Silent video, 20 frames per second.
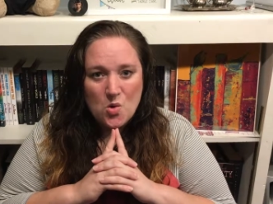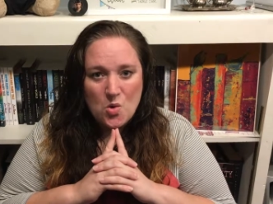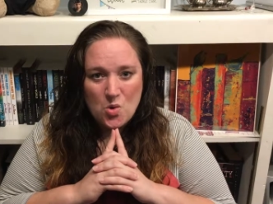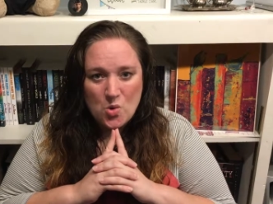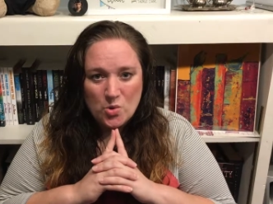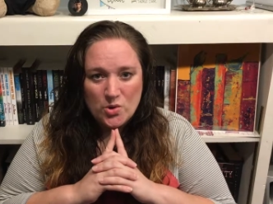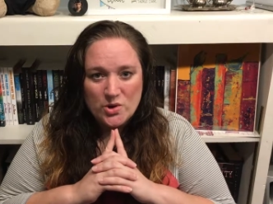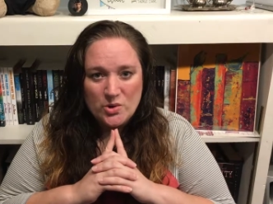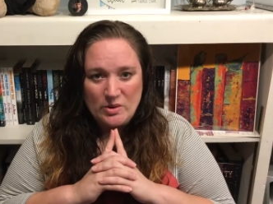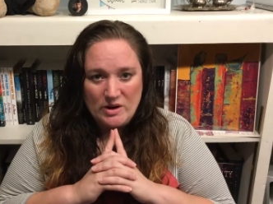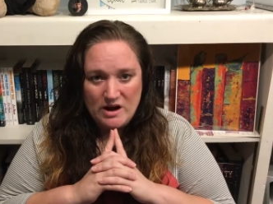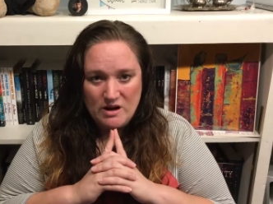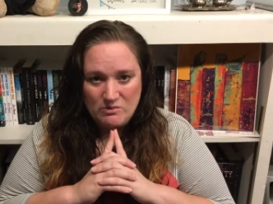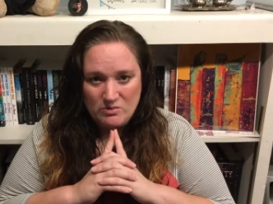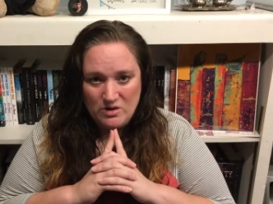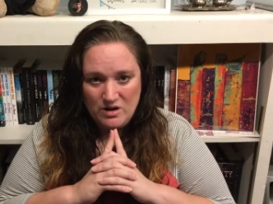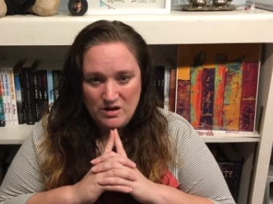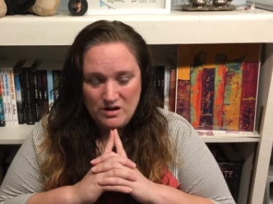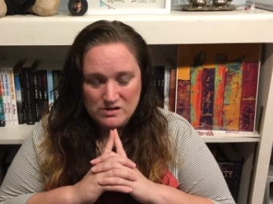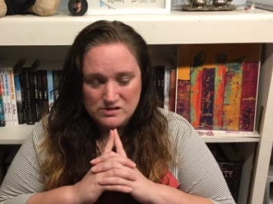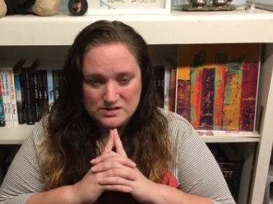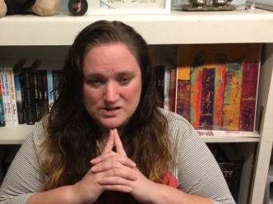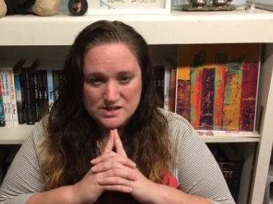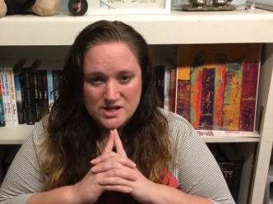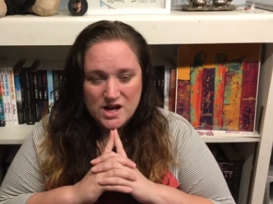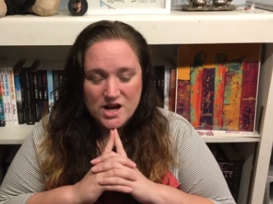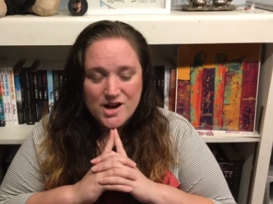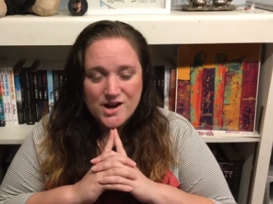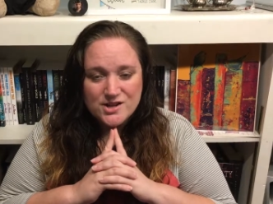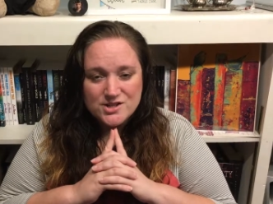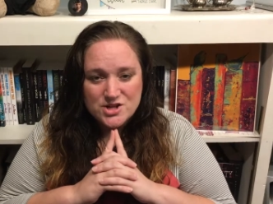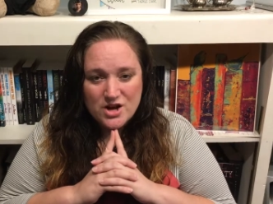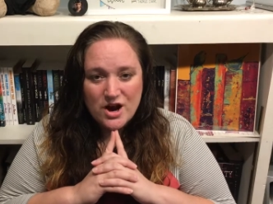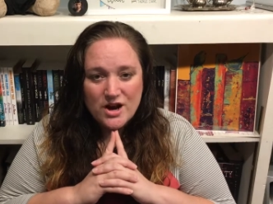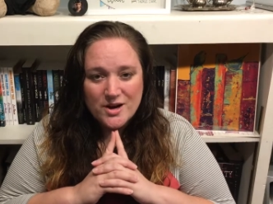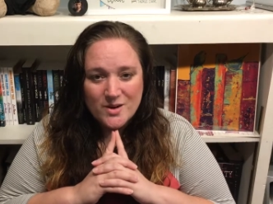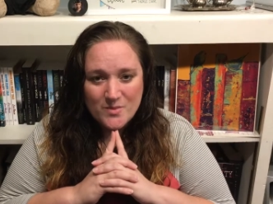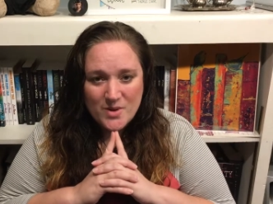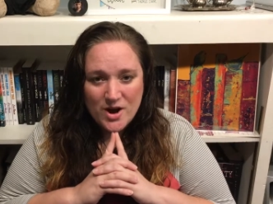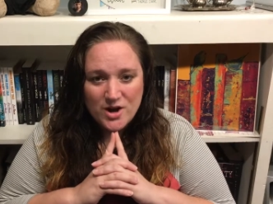Holy Crap Balls
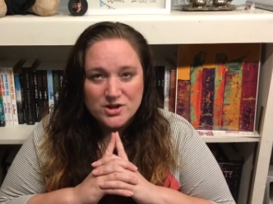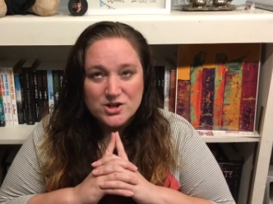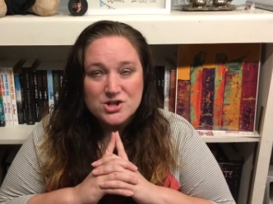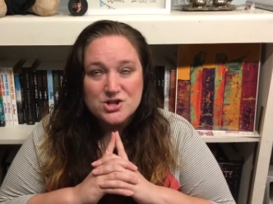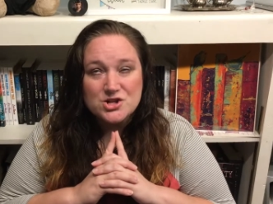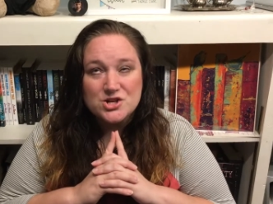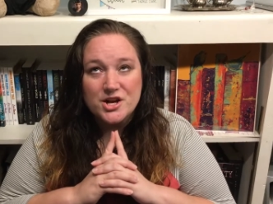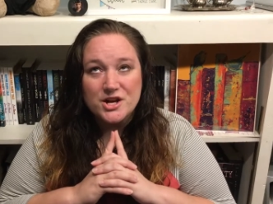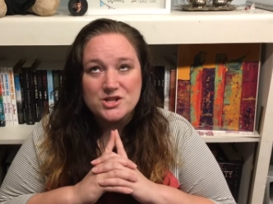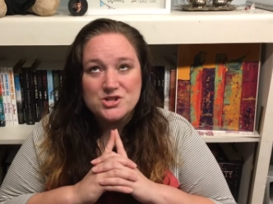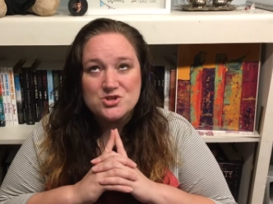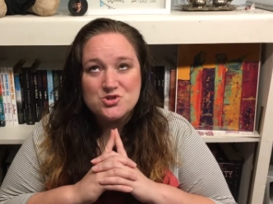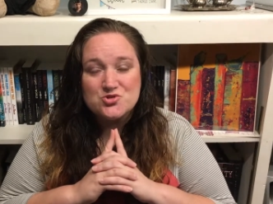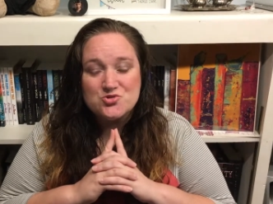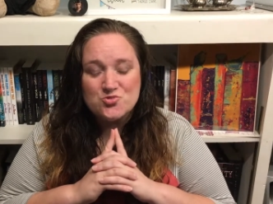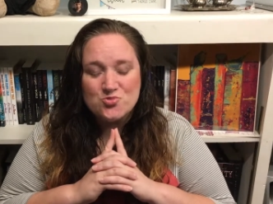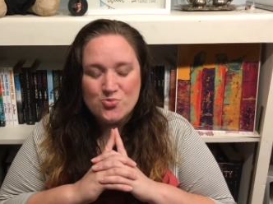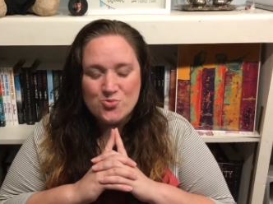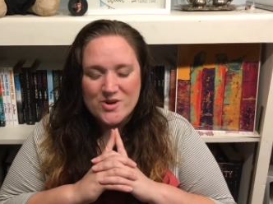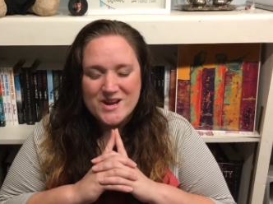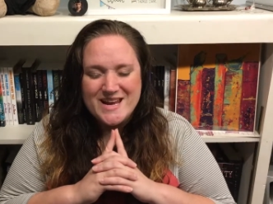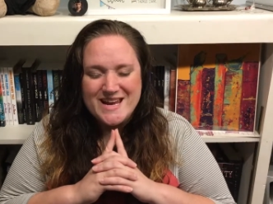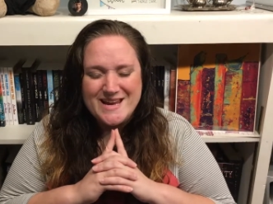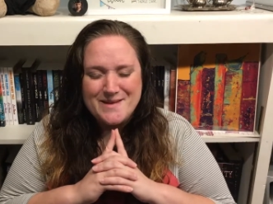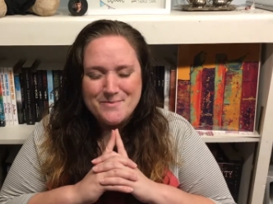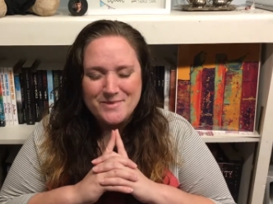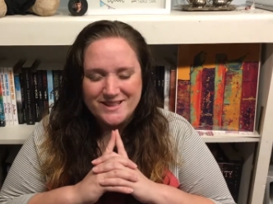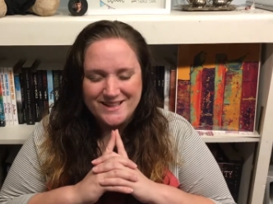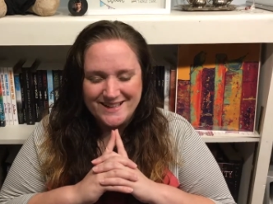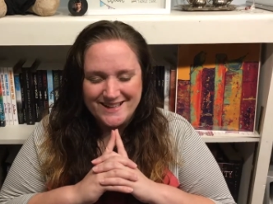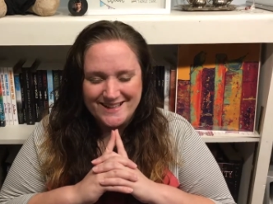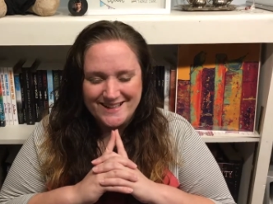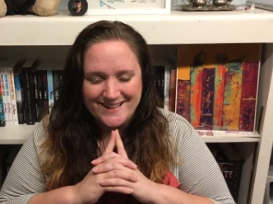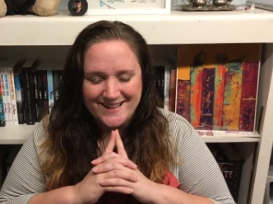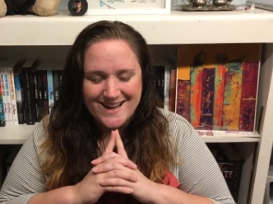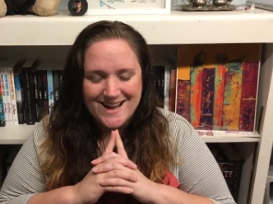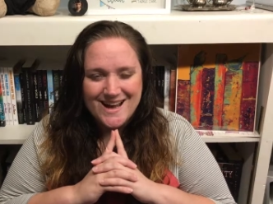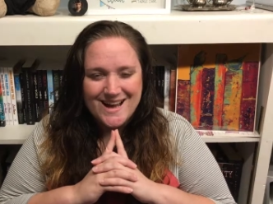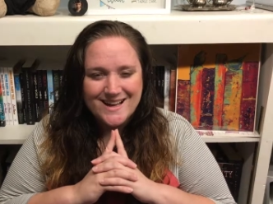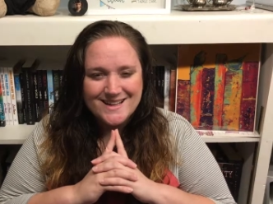talk about
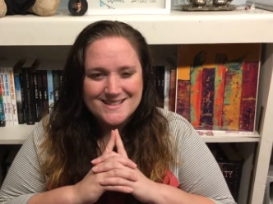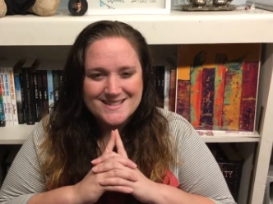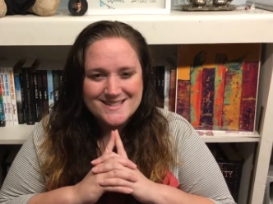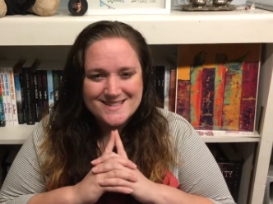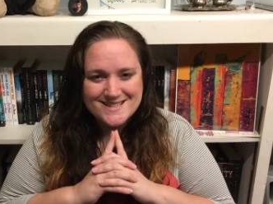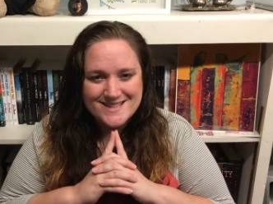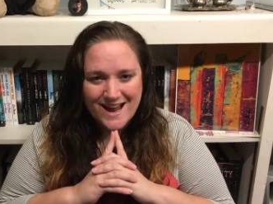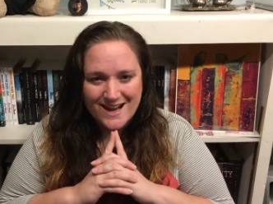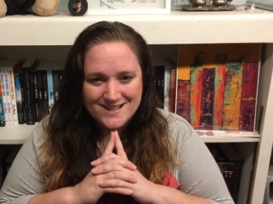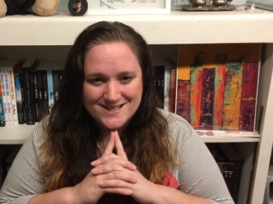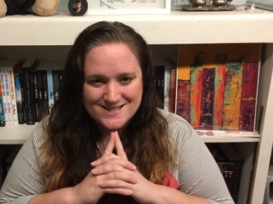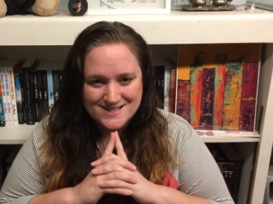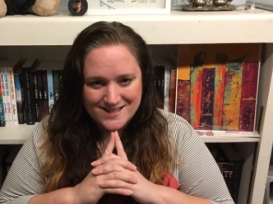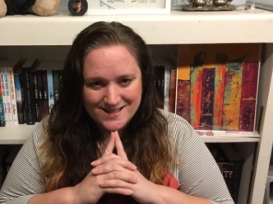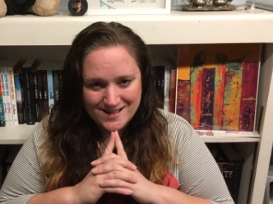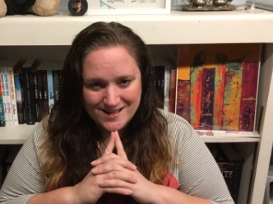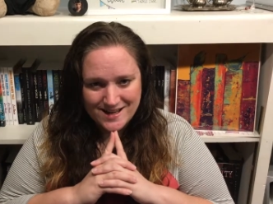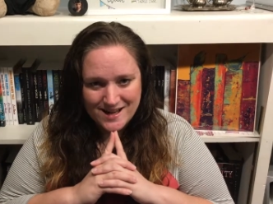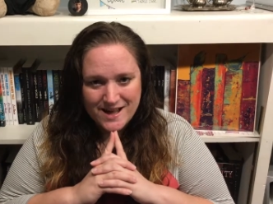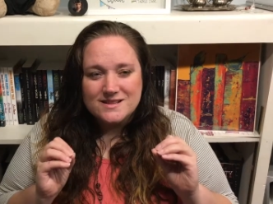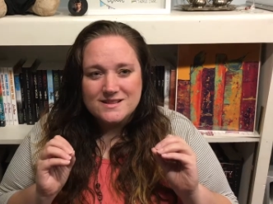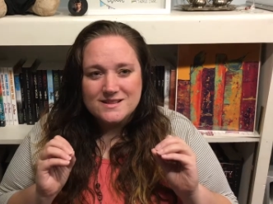extremely sexy.